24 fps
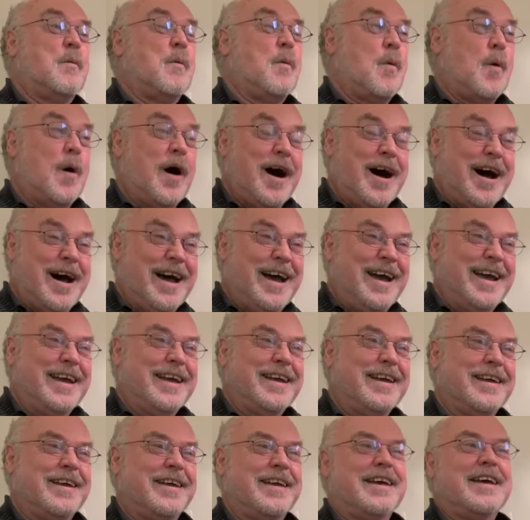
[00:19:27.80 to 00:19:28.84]

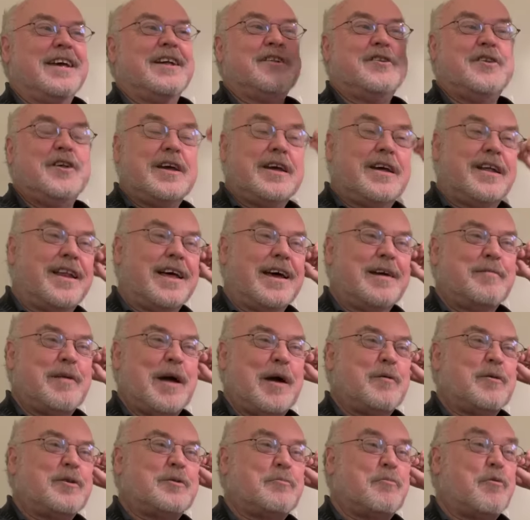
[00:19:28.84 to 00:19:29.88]
Why? She claimed
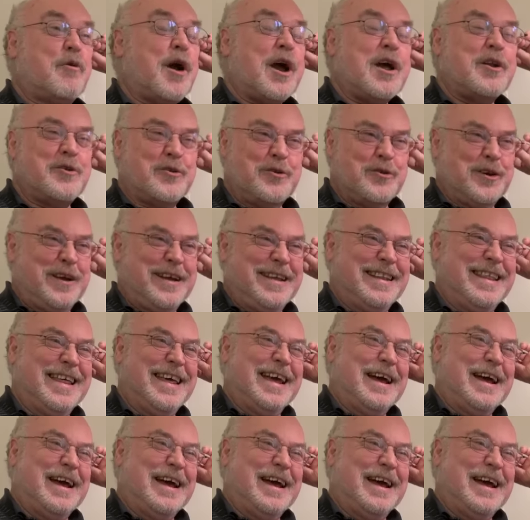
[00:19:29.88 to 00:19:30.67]
I was pressuring